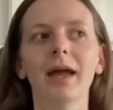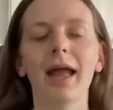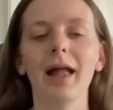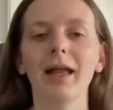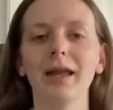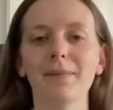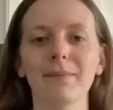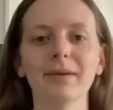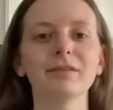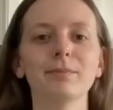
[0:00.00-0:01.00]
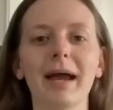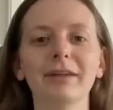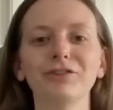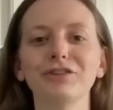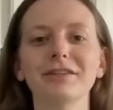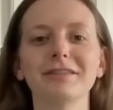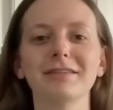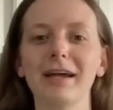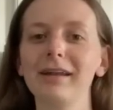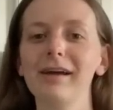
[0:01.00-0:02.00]
a mismatched
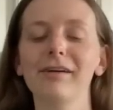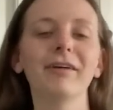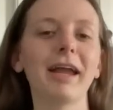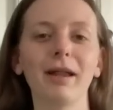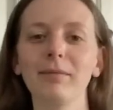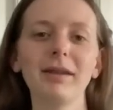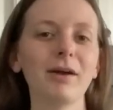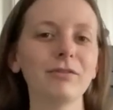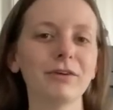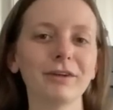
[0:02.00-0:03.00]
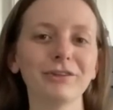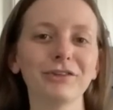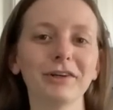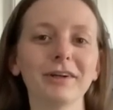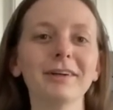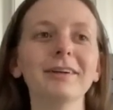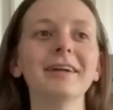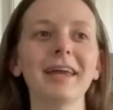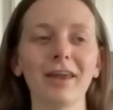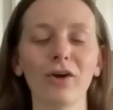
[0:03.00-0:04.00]
set of hand-me-down furniture
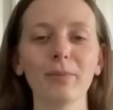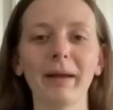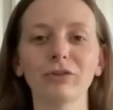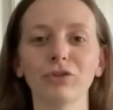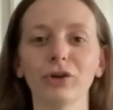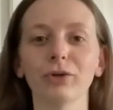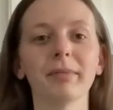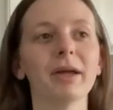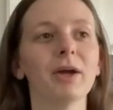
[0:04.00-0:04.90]
in our bedroom.